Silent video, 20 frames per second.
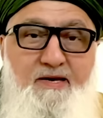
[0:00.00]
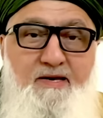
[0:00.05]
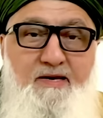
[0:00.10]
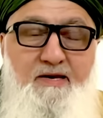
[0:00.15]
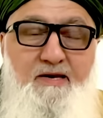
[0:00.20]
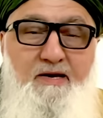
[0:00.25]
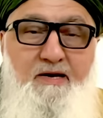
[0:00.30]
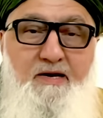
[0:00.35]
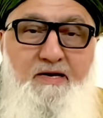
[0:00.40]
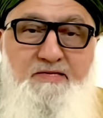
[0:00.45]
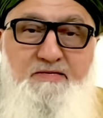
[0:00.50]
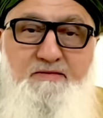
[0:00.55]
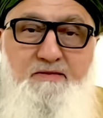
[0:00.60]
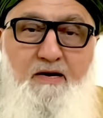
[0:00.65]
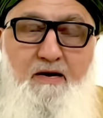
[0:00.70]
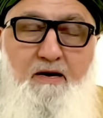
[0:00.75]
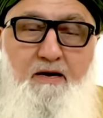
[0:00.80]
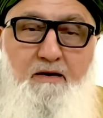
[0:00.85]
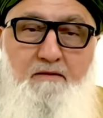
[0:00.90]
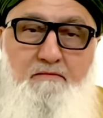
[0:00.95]
because
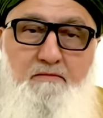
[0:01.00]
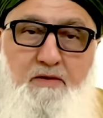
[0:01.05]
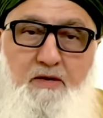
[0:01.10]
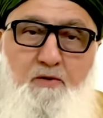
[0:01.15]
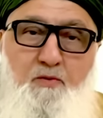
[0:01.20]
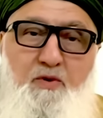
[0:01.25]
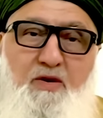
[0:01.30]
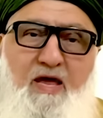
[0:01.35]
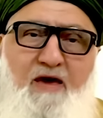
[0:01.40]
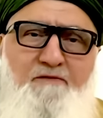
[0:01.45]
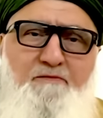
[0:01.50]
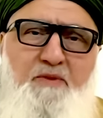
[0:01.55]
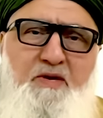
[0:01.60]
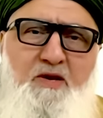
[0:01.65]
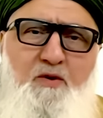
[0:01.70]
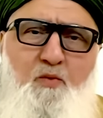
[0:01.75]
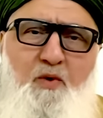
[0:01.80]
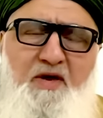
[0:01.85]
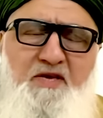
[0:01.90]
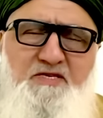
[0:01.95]
it would have been
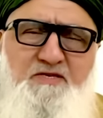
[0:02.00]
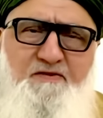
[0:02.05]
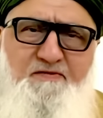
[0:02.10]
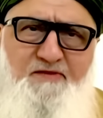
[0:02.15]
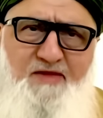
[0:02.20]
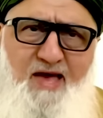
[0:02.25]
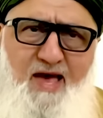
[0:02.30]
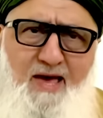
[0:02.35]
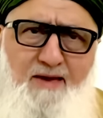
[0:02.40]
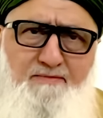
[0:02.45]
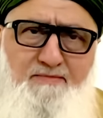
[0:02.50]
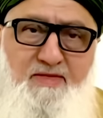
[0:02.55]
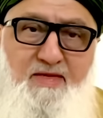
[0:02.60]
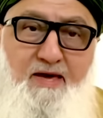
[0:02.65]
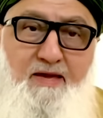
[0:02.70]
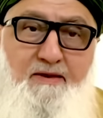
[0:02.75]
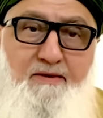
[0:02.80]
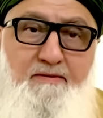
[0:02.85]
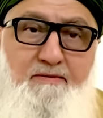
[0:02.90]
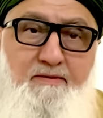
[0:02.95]
a waste of time
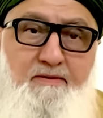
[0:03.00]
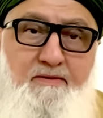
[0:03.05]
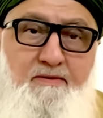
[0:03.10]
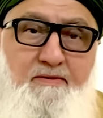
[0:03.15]
then.